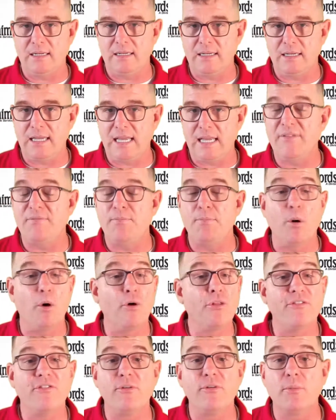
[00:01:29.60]
If
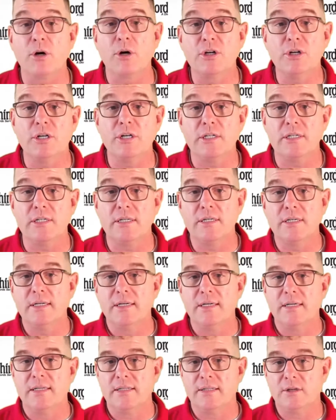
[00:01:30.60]
both of them are good,
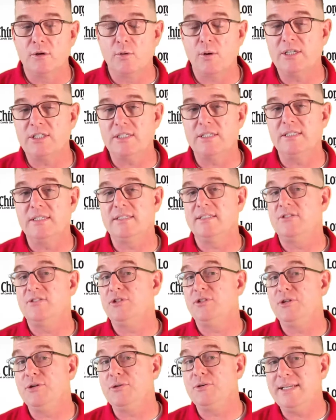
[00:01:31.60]
the question is
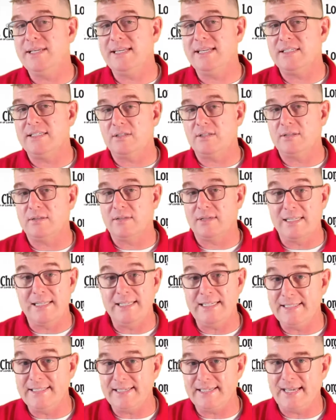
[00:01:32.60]
do you need it
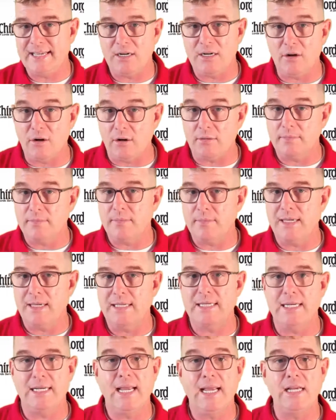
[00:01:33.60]
cleaned at all?
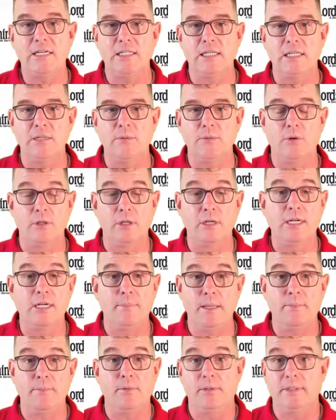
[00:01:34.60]
And occasionally we'll look at
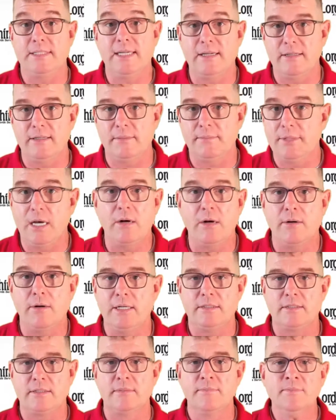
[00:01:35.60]
people and tell them, no,
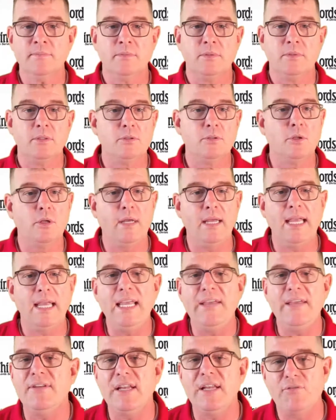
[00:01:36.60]
it's
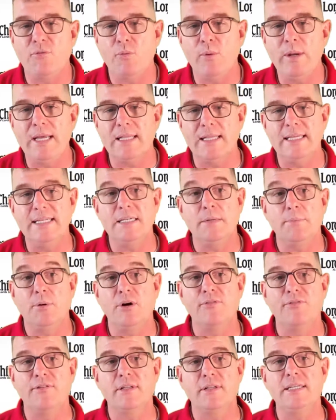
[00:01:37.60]
even if we cleaned it
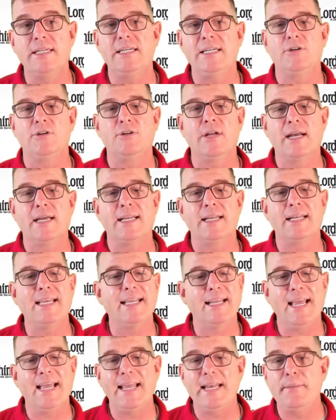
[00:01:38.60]
perfectly, you're not going to
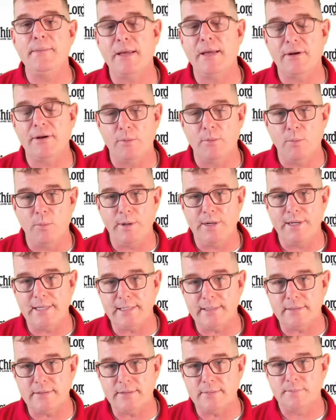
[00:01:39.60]
get any better than what it
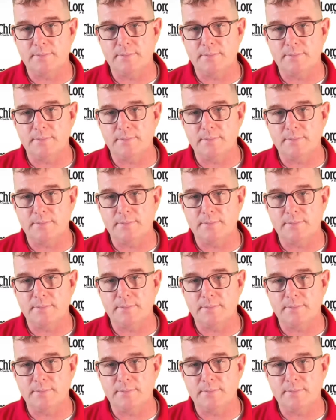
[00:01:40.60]
is.